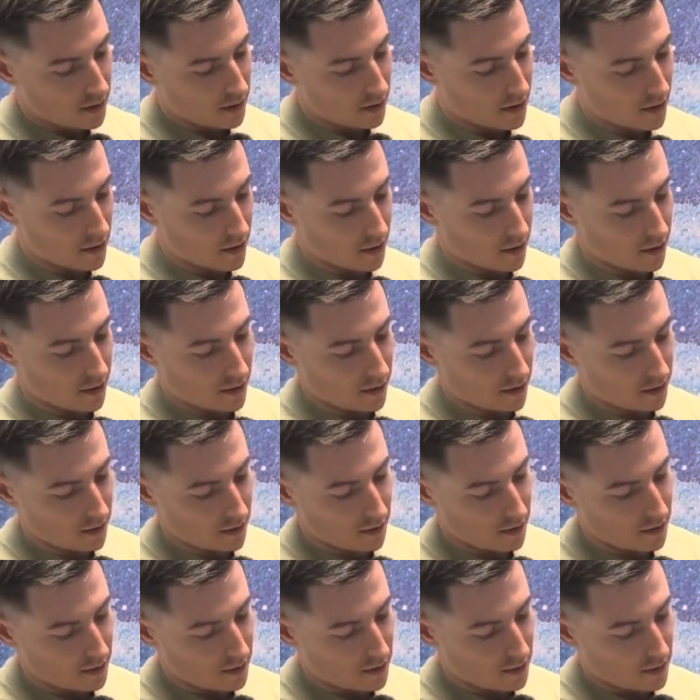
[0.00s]
Kind of
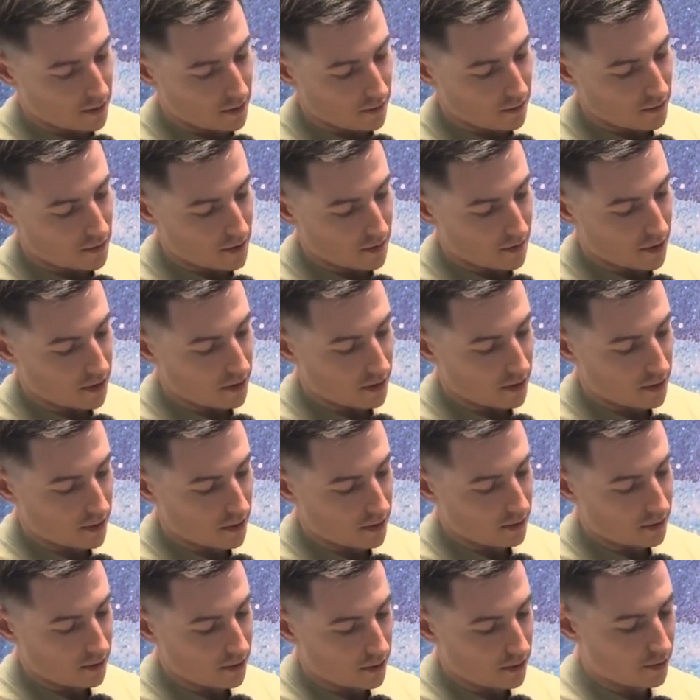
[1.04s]
rub it on
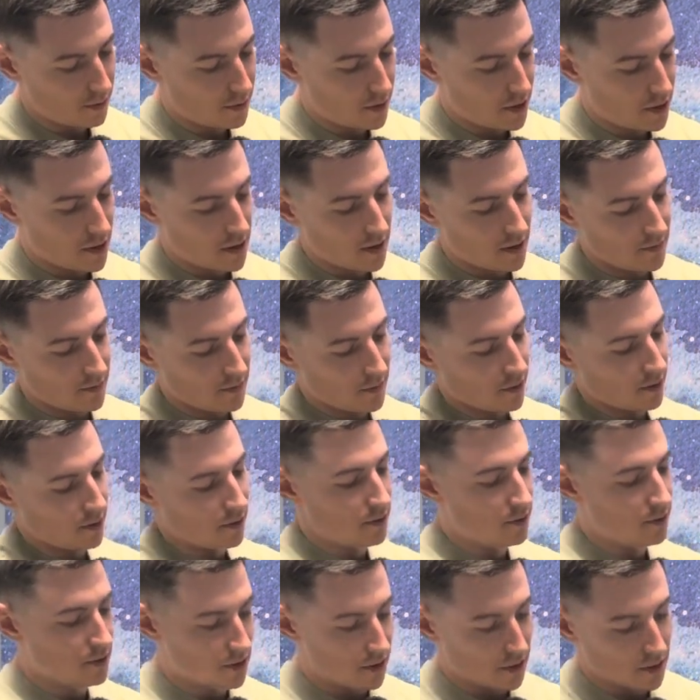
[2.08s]
a little bit. You can
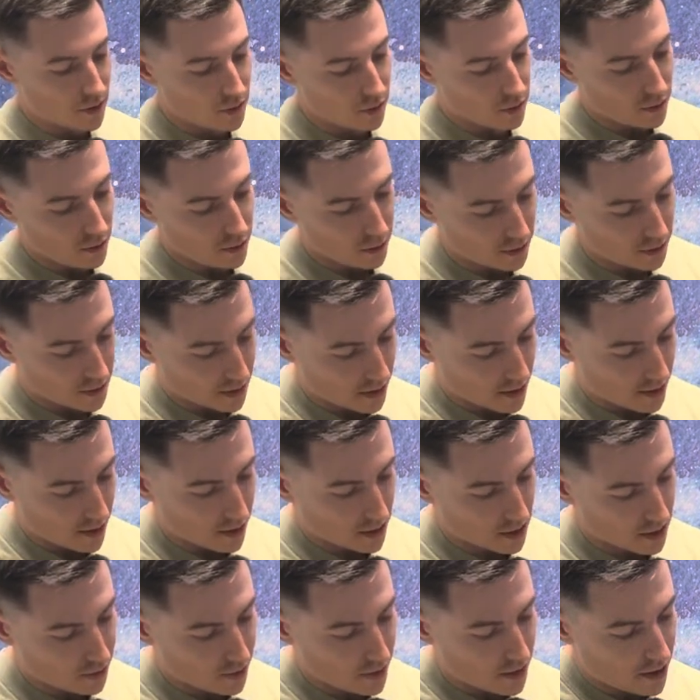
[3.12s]
use the tool to kind
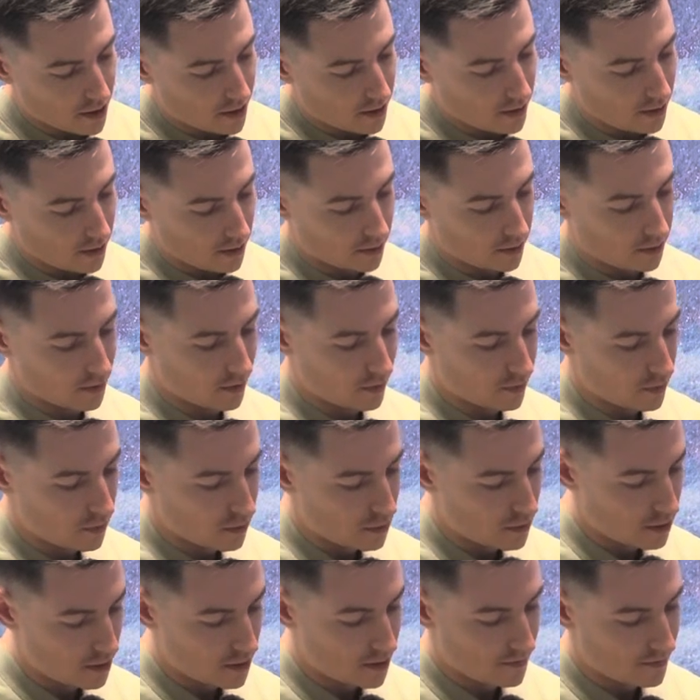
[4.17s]
of spread it a little bit
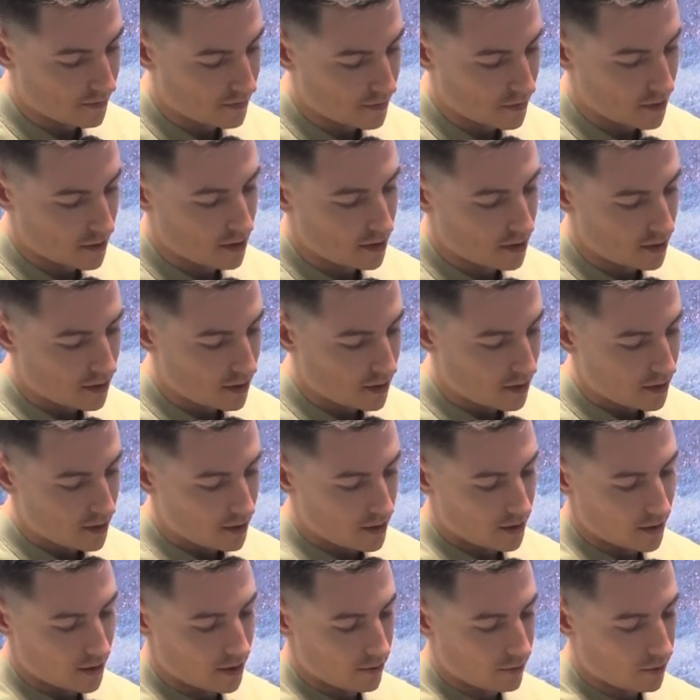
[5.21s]
more.
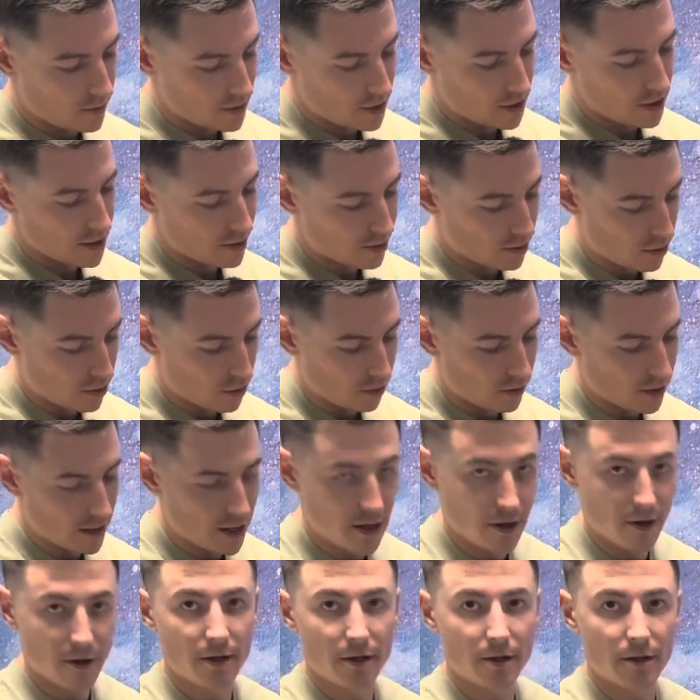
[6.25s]
And then once you got the whole
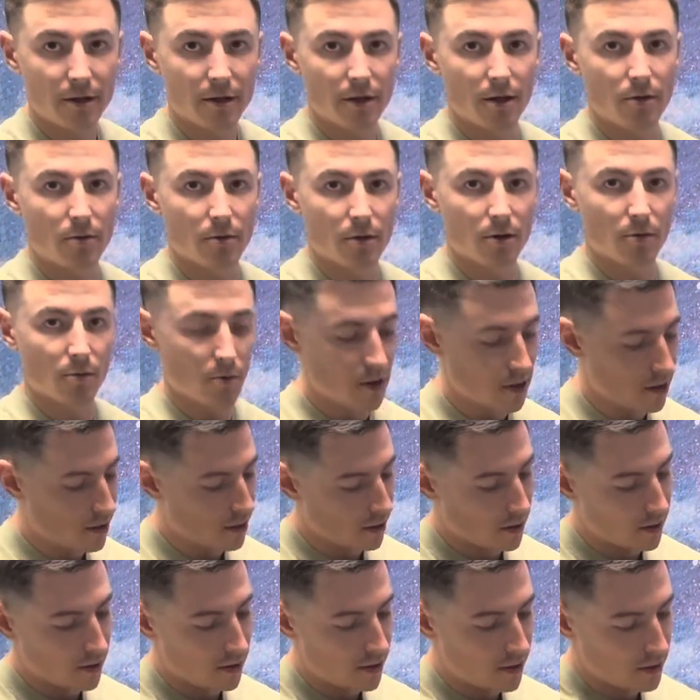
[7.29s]
area that you want to work
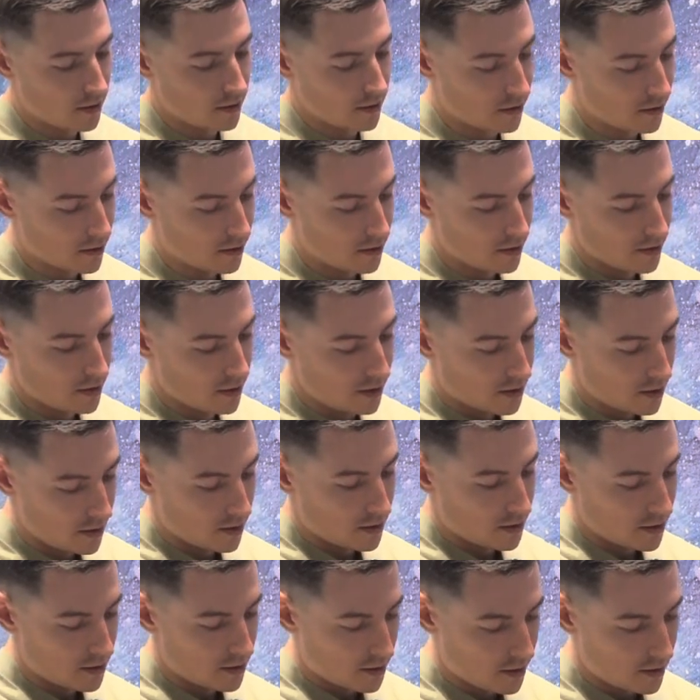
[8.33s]
on
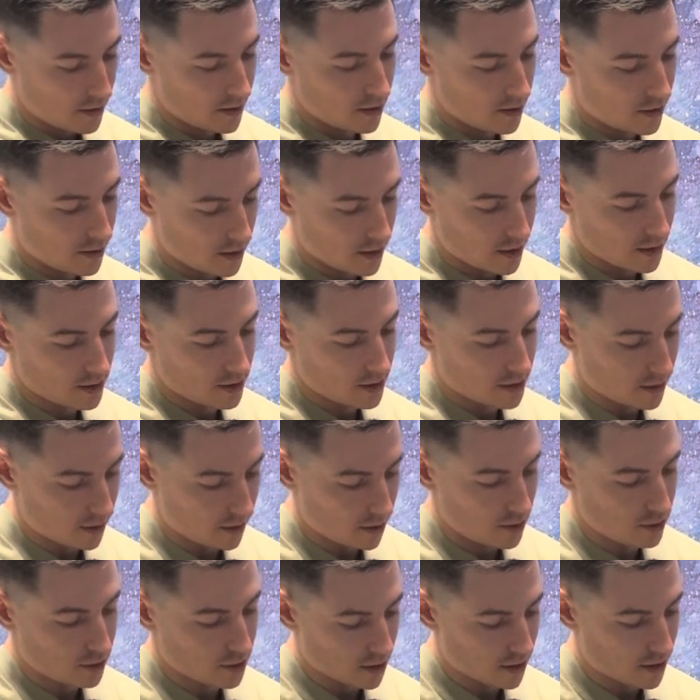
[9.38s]
nice and
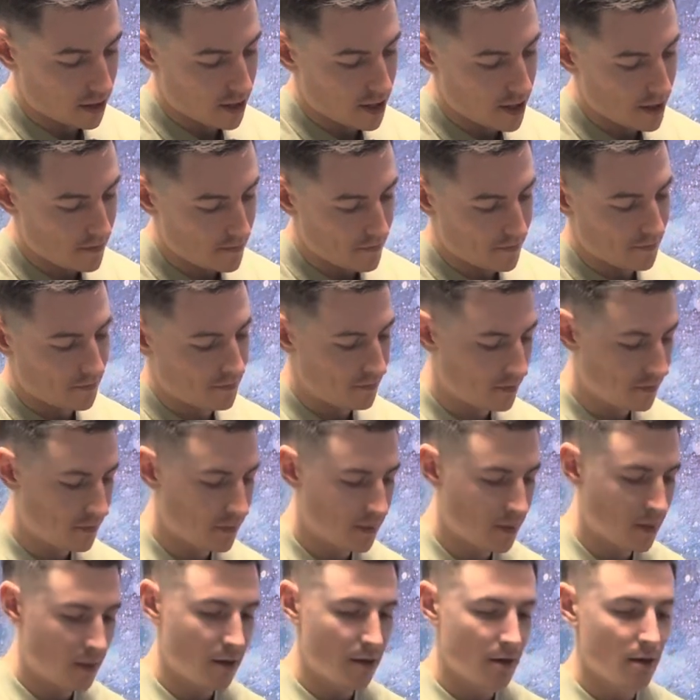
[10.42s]
lotioned up,
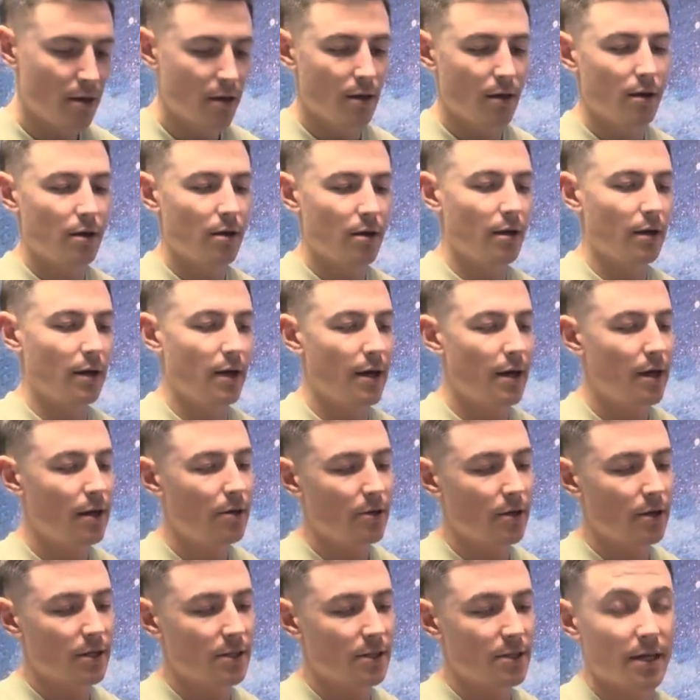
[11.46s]
again,
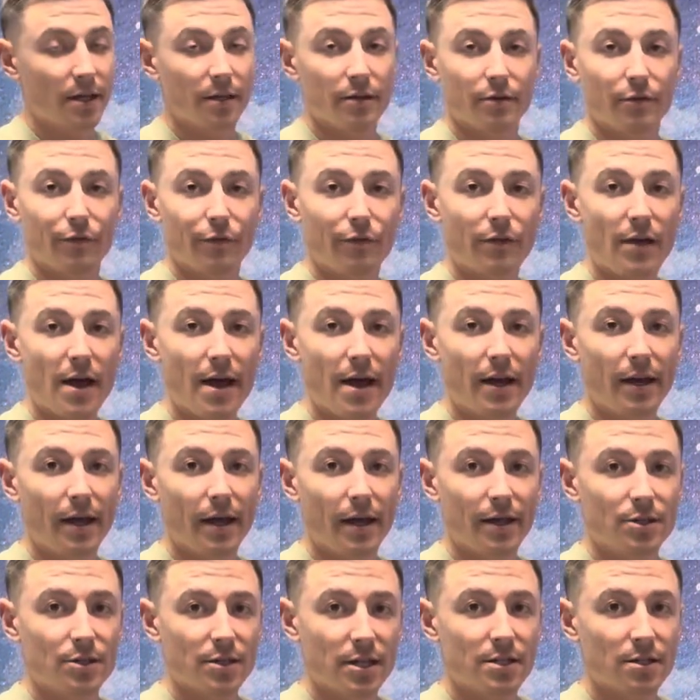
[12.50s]
you're going to take the flat
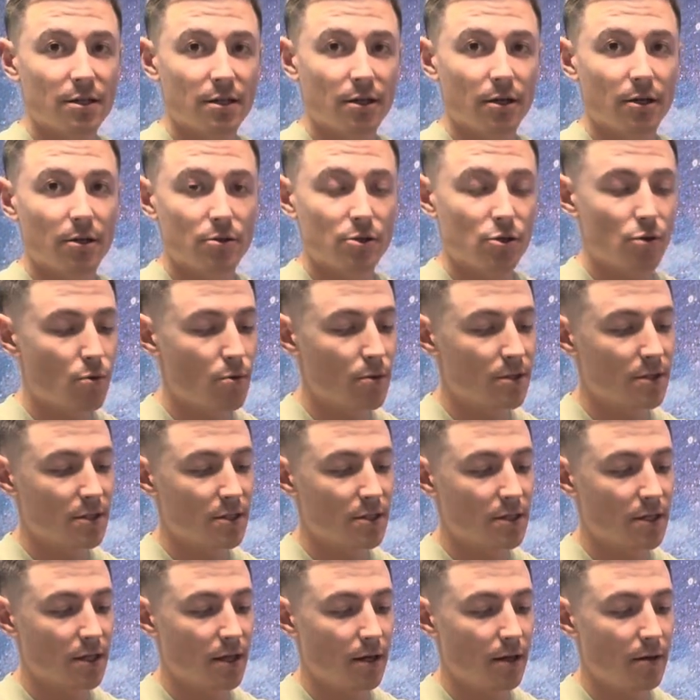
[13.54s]
edge. That's going to go towards the
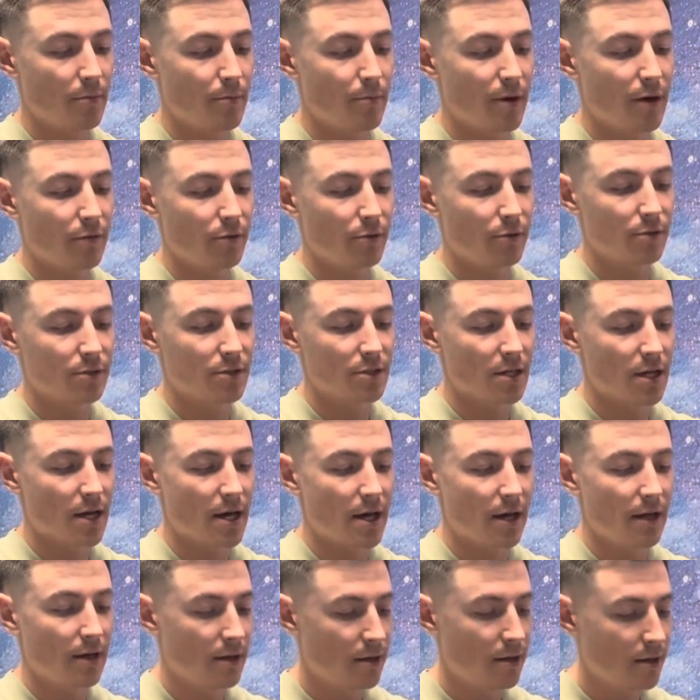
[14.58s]
skin. Beveled
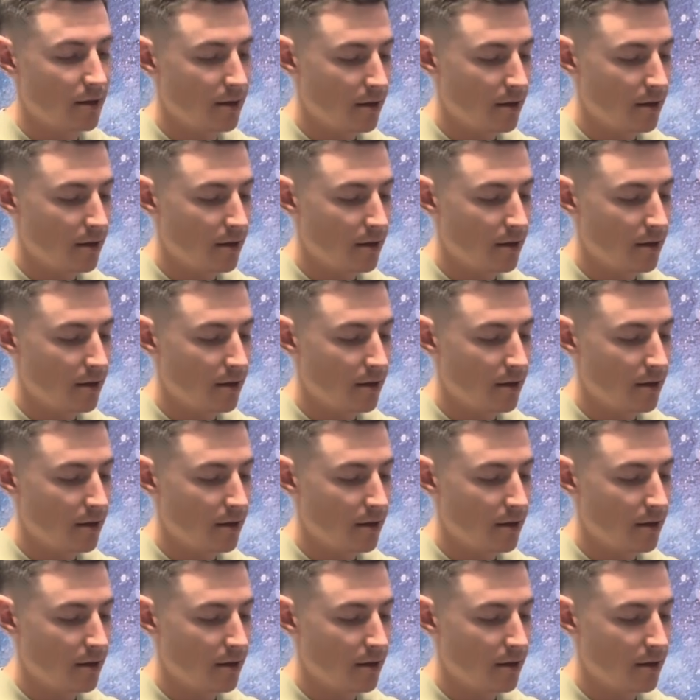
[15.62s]
side